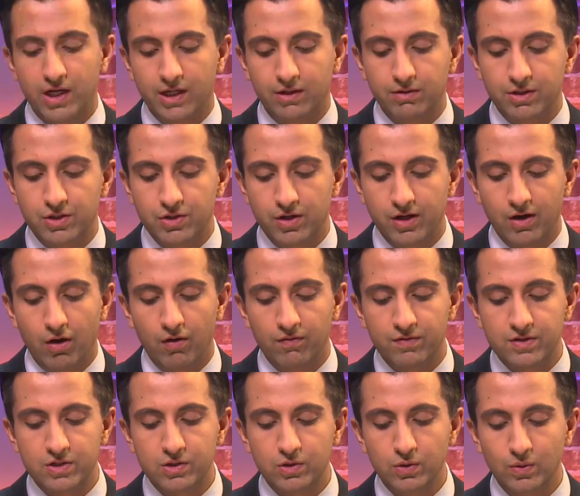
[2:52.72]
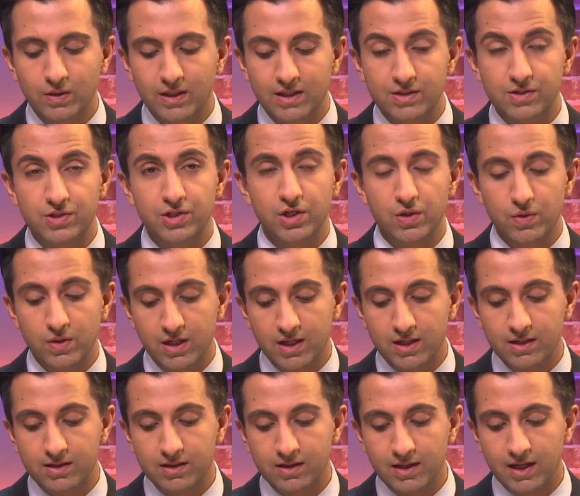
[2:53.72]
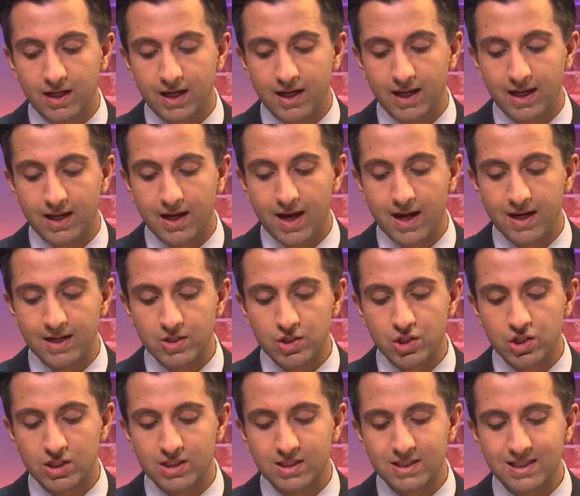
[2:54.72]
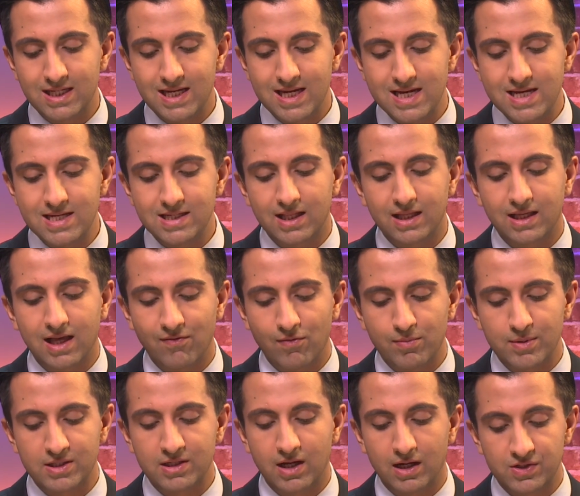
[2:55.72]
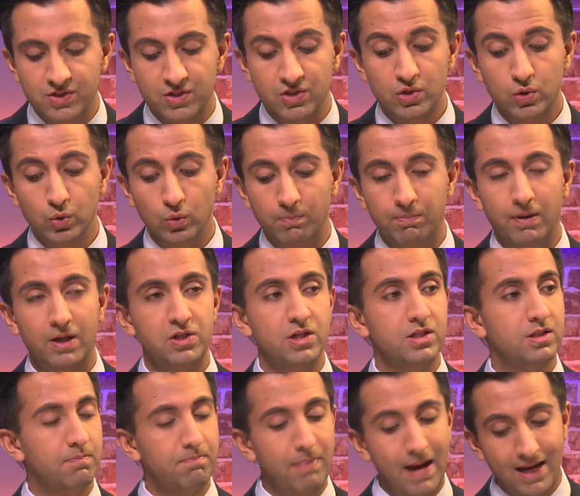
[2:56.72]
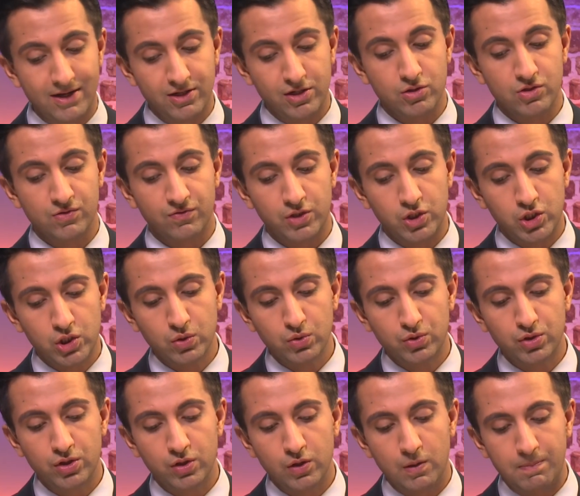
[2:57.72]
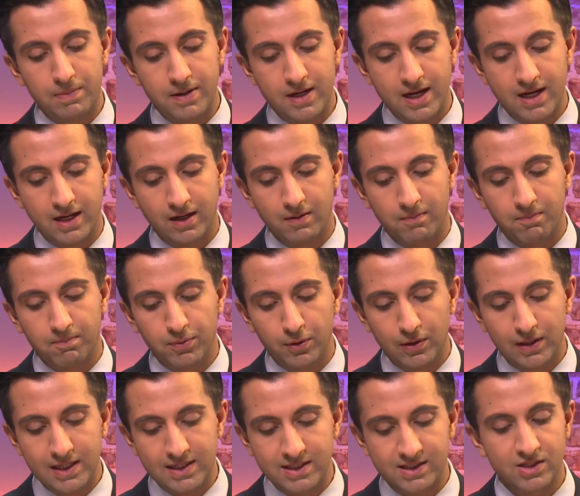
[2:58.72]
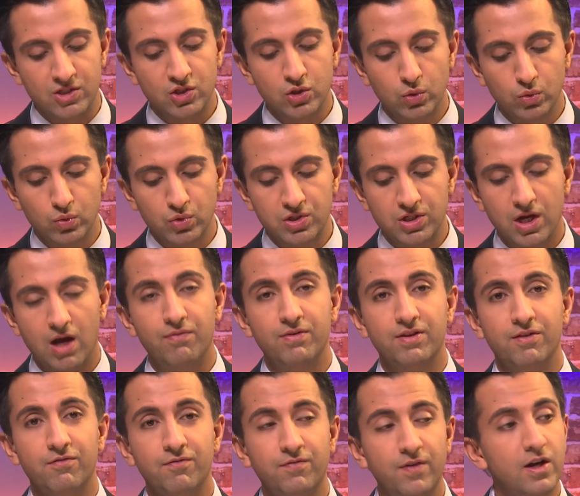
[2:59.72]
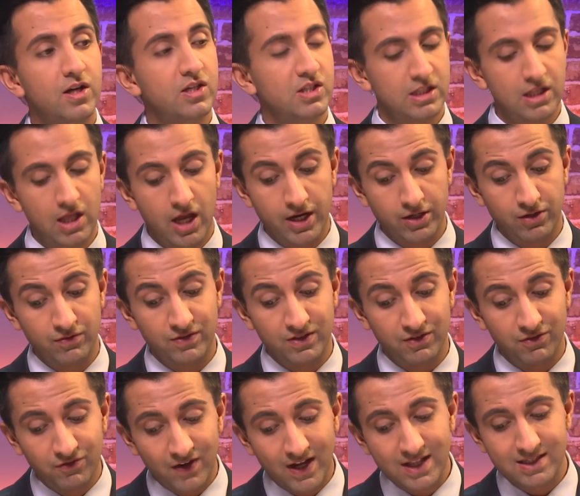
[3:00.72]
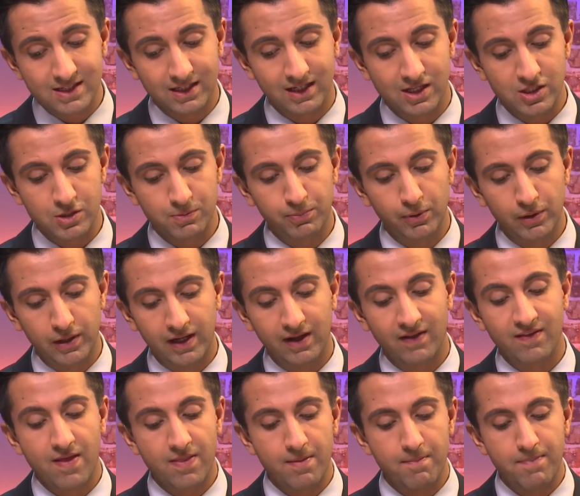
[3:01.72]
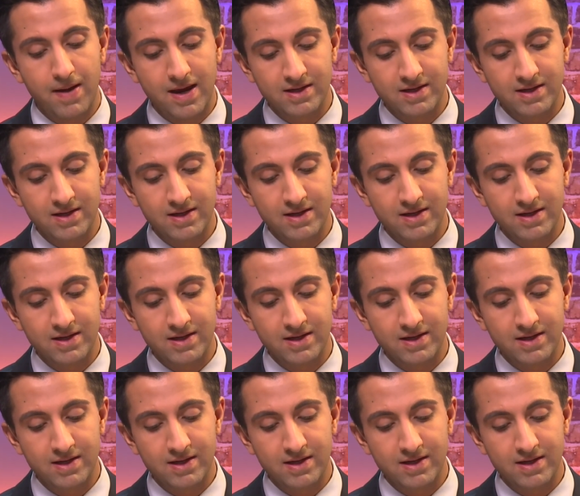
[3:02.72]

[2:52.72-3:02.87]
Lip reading: Secretary of the School Leaders Union, the NAHT. He said the government's cuts to school budgets are bad news for children who are being bullied. He said school staff are the first line of defence against bullying and they're the